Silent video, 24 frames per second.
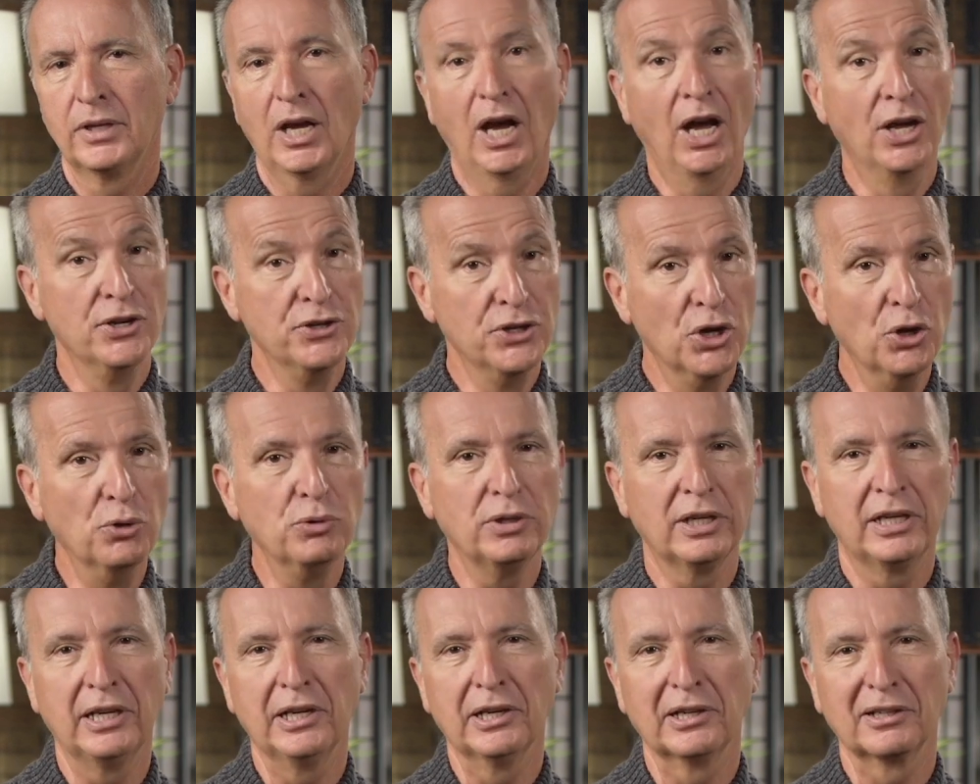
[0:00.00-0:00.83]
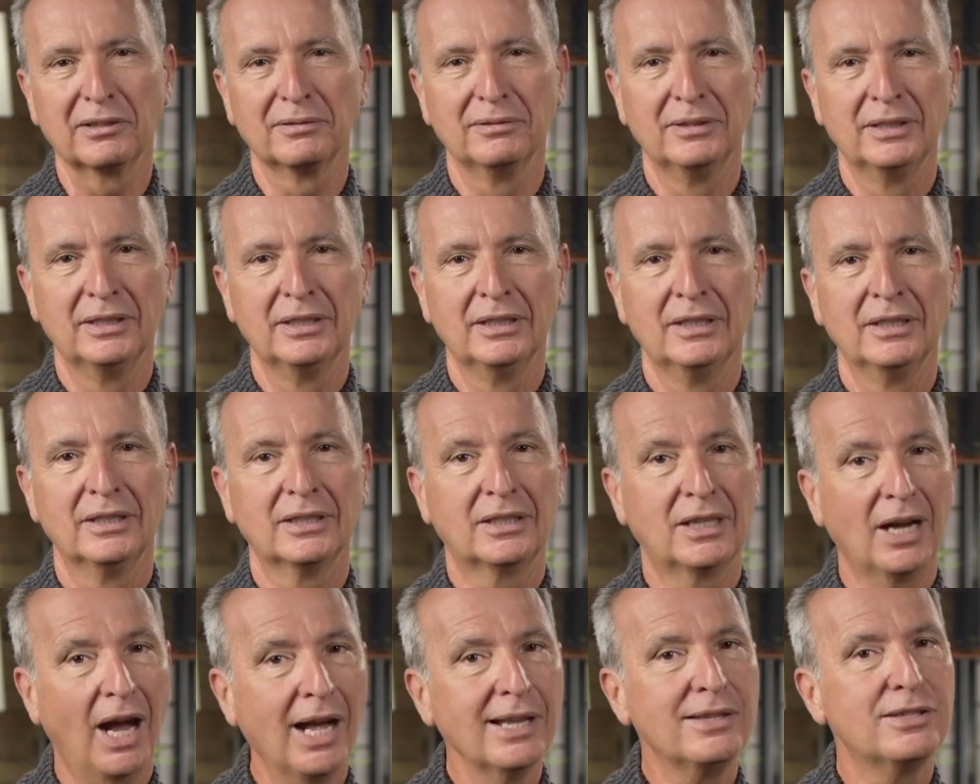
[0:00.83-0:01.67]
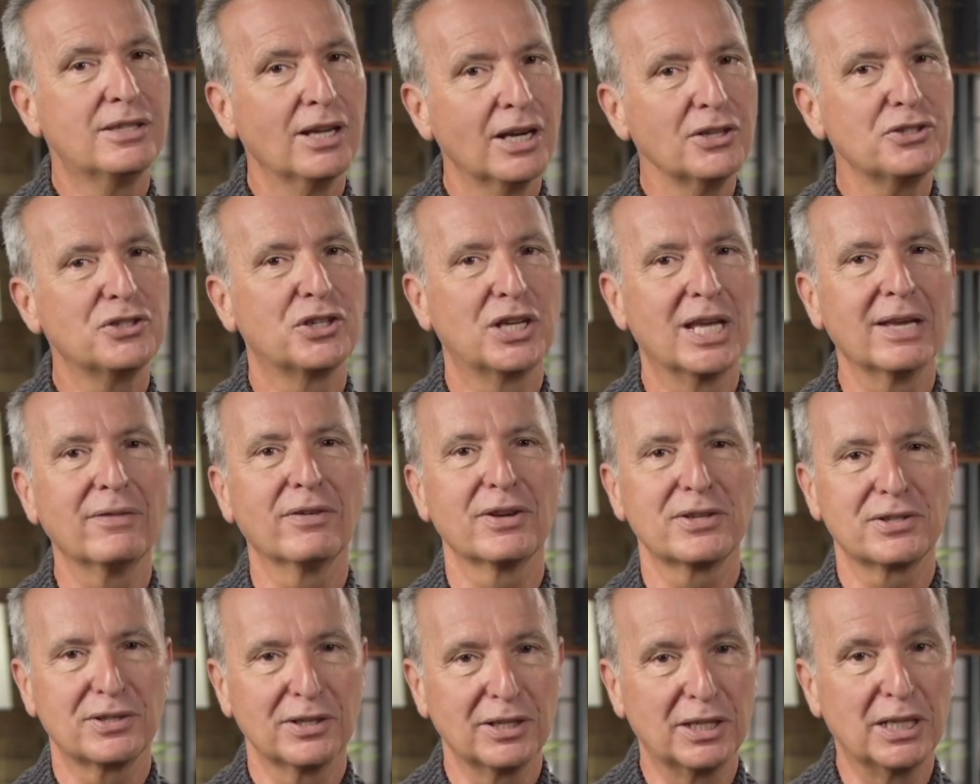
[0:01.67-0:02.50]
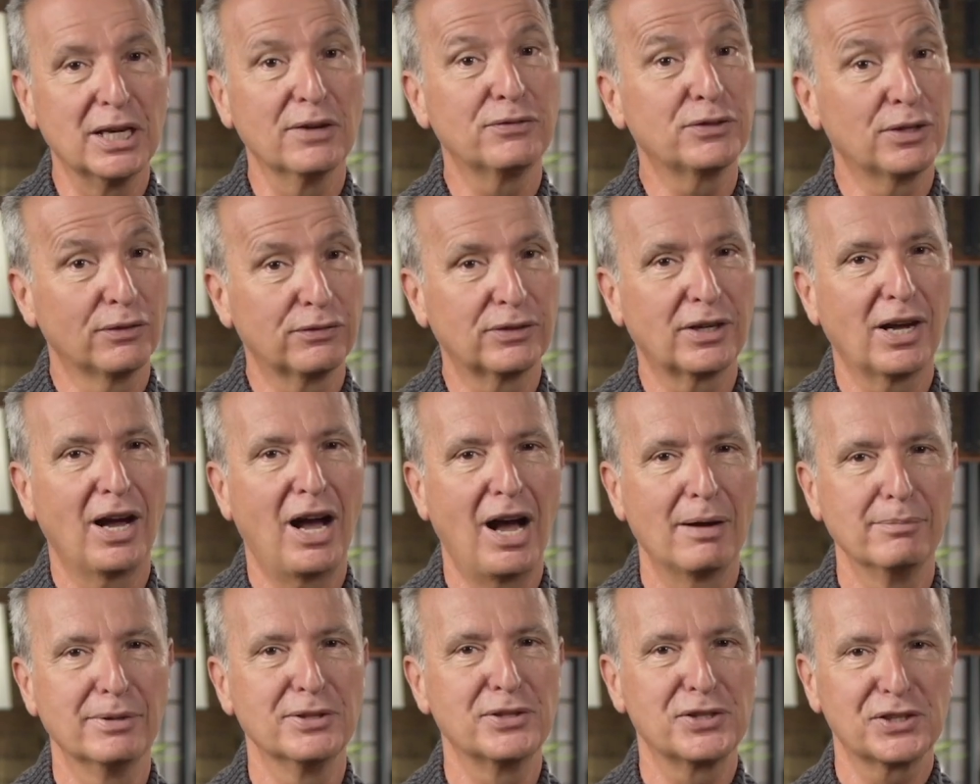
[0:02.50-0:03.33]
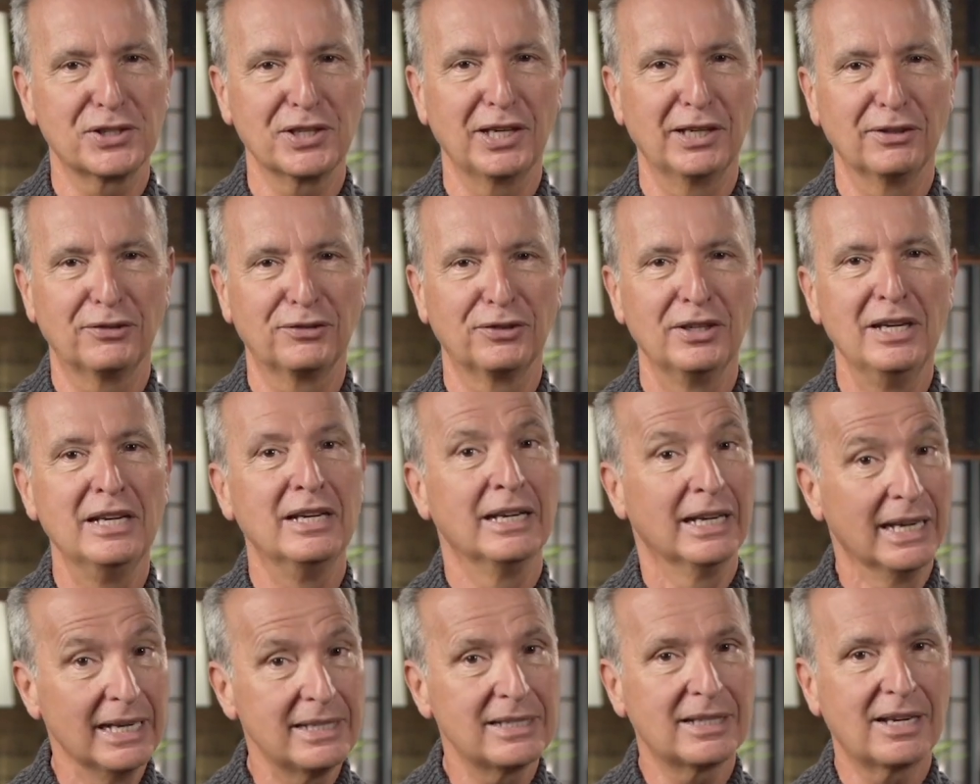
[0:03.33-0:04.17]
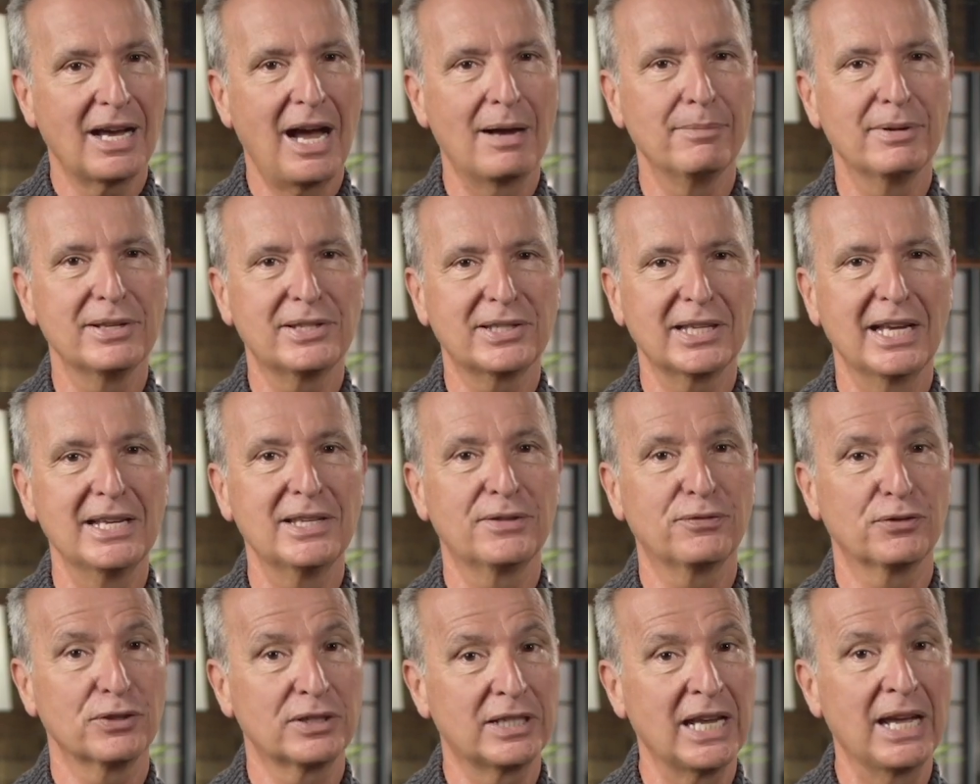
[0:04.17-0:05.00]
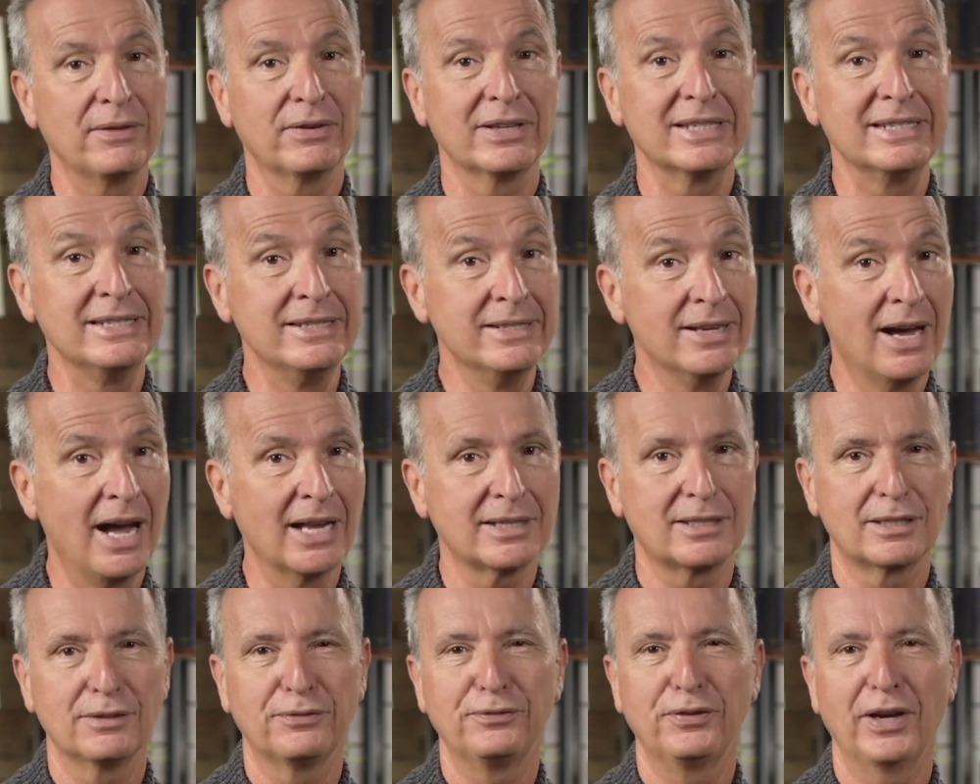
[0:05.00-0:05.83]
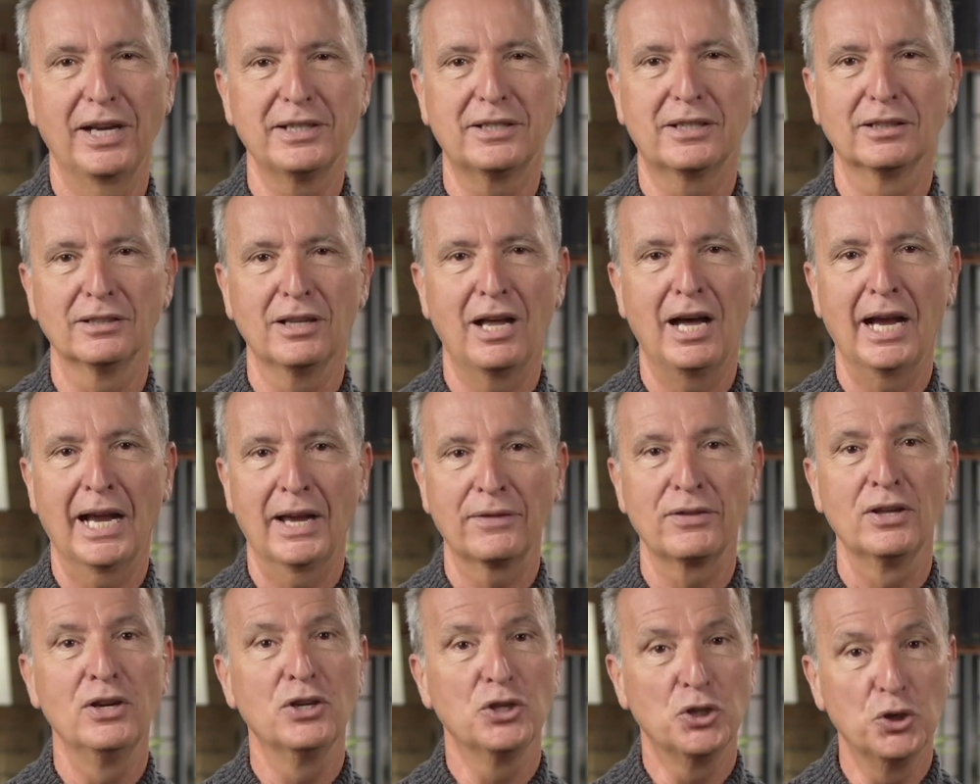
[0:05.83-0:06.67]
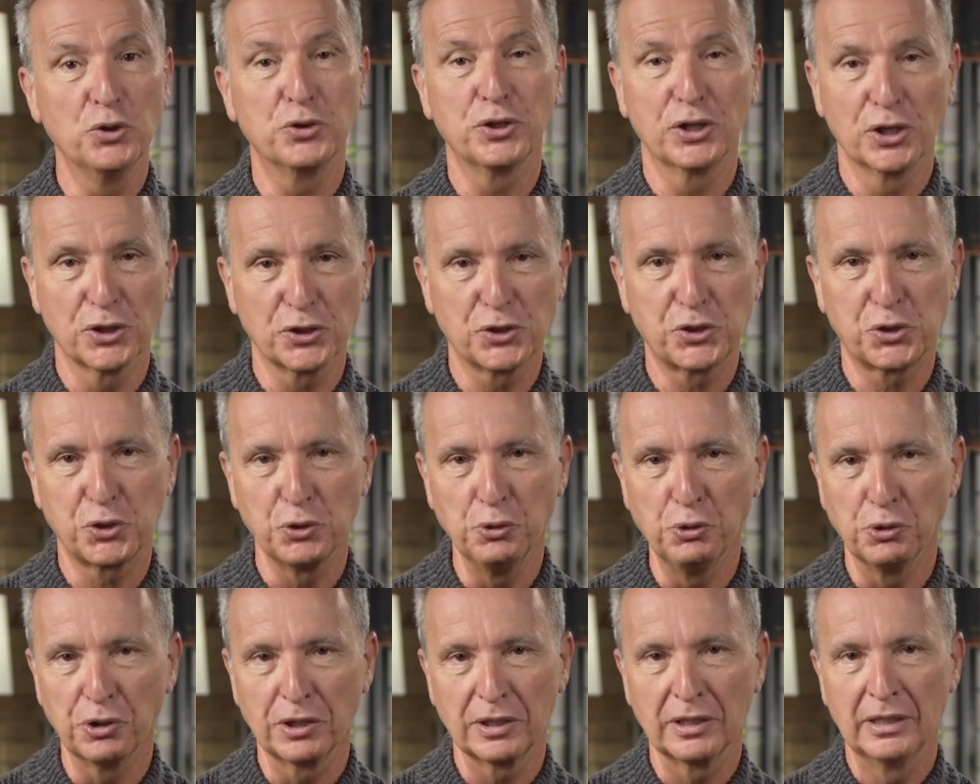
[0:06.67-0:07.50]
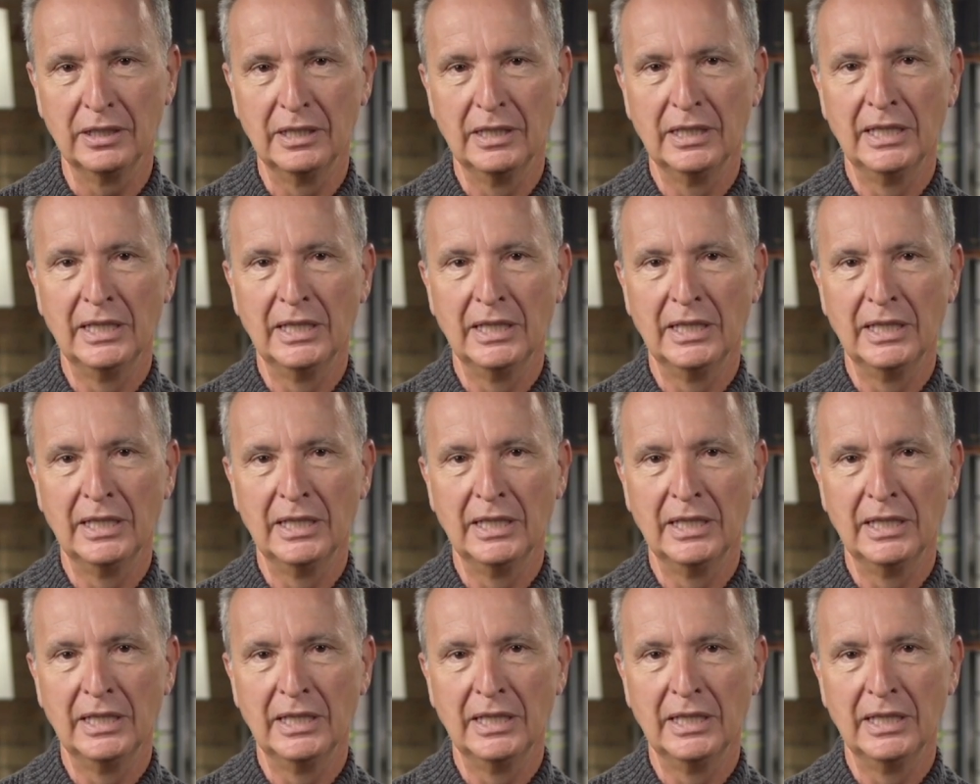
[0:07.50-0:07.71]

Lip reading: A note here, God does give us the gift of common sense. It's common sense for David not to fight Goliath using a sword.